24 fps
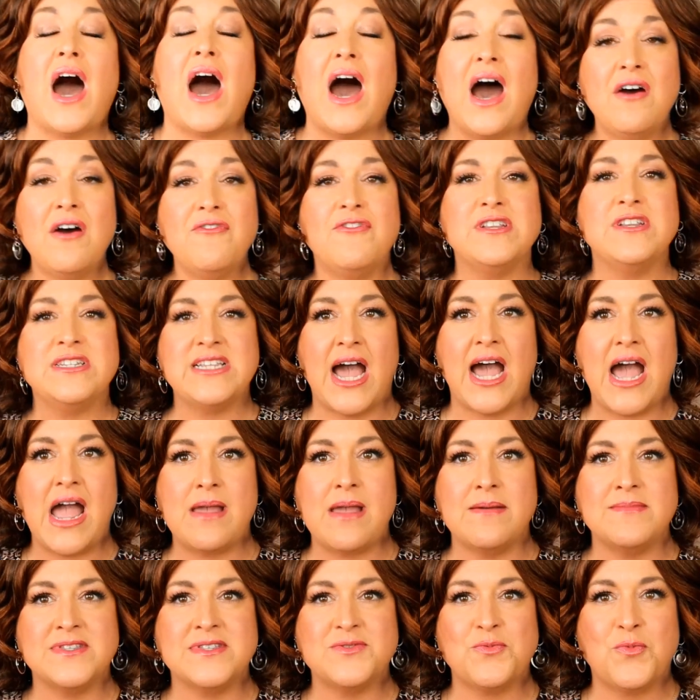
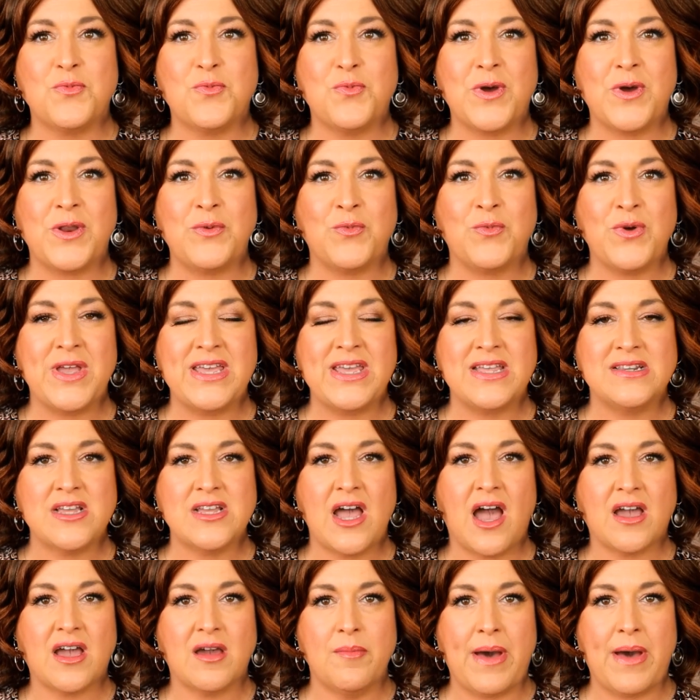oftentimes when we
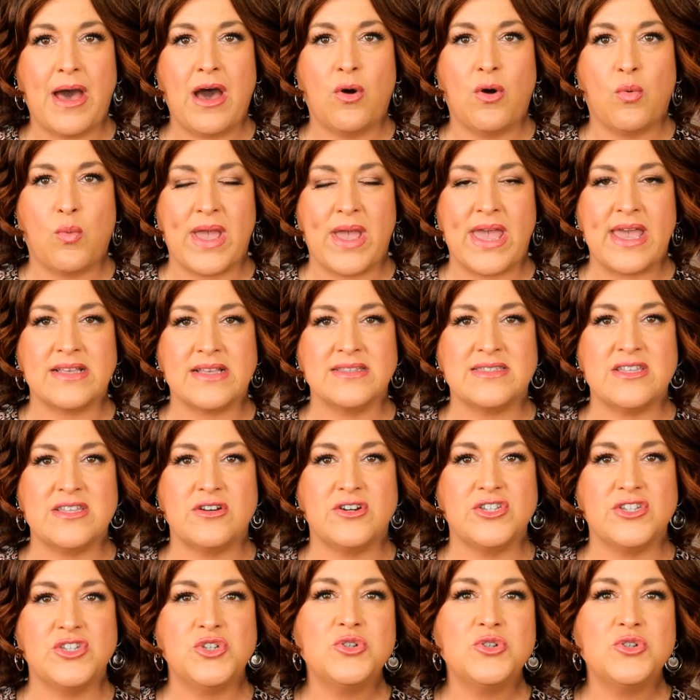talk about wigs, they're